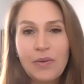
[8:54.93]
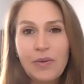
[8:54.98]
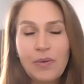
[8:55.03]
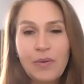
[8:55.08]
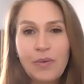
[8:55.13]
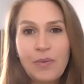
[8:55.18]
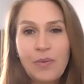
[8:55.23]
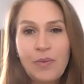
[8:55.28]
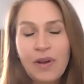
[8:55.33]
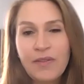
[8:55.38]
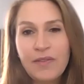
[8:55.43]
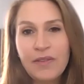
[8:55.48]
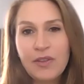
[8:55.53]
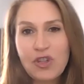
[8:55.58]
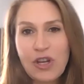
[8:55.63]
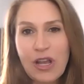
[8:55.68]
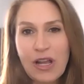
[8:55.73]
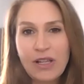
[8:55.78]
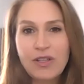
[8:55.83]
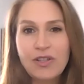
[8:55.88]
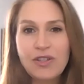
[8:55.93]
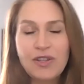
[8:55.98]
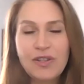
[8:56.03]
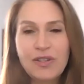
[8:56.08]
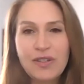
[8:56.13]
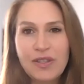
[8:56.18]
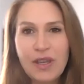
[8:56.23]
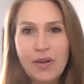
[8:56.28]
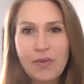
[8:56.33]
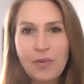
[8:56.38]
one of the
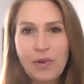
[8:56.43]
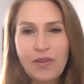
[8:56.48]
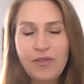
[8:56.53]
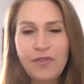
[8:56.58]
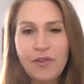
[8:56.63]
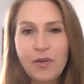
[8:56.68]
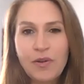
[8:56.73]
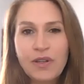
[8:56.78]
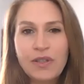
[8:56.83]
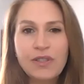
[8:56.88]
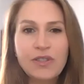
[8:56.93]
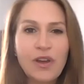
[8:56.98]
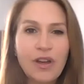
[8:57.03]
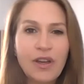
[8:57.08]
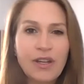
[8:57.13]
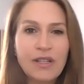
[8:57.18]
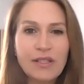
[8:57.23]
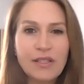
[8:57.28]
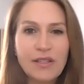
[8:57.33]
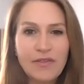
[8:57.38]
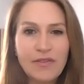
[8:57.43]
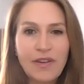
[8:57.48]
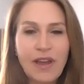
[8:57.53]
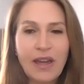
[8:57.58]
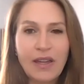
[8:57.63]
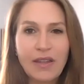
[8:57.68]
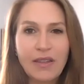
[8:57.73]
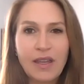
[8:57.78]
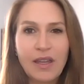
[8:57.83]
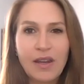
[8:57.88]
challenges that we focus on is the
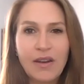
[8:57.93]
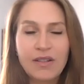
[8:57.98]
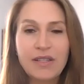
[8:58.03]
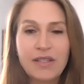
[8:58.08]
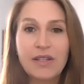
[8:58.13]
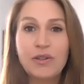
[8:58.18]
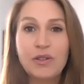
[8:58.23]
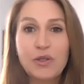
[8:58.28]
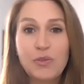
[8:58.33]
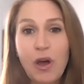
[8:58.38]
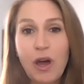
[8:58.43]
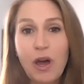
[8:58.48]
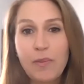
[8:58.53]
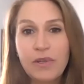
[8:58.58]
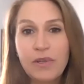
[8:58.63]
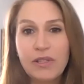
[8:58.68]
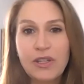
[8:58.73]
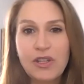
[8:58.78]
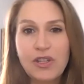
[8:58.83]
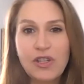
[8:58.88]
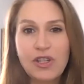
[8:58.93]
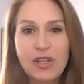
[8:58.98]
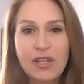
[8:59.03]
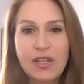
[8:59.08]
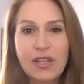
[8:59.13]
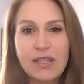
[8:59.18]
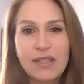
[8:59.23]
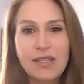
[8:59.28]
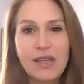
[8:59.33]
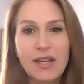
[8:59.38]
fact that Ontario's population
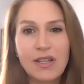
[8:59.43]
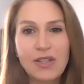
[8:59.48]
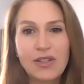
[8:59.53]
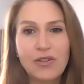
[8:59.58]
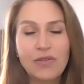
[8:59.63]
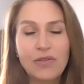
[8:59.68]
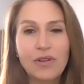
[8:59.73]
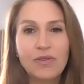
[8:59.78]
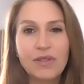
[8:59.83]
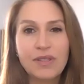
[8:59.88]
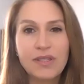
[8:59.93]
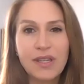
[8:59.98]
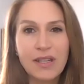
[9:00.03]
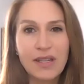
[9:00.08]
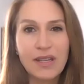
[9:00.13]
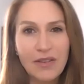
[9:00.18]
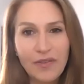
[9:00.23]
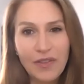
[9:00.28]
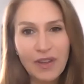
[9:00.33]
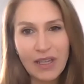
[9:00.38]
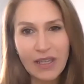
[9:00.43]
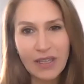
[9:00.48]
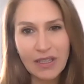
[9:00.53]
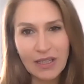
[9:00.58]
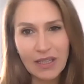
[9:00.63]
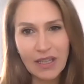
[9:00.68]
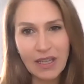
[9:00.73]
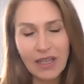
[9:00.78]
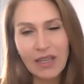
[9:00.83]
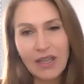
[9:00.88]
is set to grow
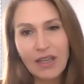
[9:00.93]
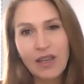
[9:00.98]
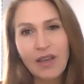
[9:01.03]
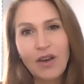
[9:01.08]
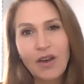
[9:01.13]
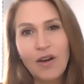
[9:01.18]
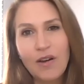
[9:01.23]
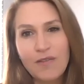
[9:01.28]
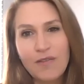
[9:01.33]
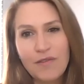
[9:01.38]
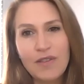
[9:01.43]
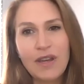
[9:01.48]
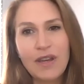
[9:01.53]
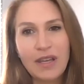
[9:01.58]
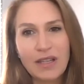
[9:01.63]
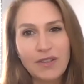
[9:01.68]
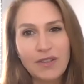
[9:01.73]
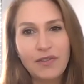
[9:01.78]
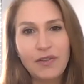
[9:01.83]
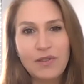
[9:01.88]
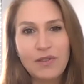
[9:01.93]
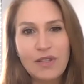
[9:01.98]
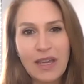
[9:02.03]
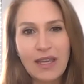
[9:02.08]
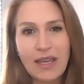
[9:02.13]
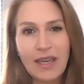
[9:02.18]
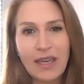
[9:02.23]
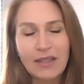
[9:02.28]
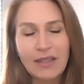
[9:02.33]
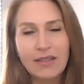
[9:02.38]
significantly over the next few
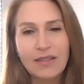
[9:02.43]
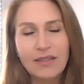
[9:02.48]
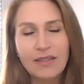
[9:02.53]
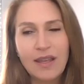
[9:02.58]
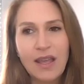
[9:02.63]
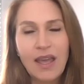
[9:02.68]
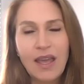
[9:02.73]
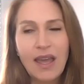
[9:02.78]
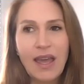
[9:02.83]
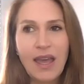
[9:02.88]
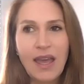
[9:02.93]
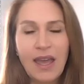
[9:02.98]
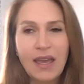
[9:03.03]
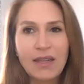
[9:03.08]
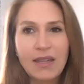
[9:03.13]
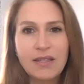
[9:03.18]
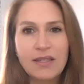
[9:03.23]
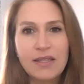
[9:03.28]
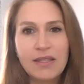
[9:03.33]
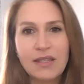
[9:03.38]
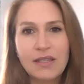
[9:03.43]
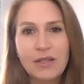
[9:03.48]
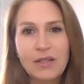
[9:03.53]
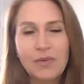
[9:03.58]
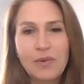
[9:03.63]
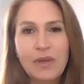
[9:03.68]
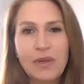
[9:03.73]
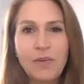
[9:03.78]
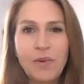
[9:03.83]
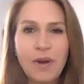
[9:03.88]
decades. And so
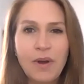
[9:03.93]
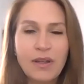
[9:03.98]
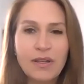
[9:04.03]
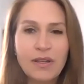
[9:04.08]
we want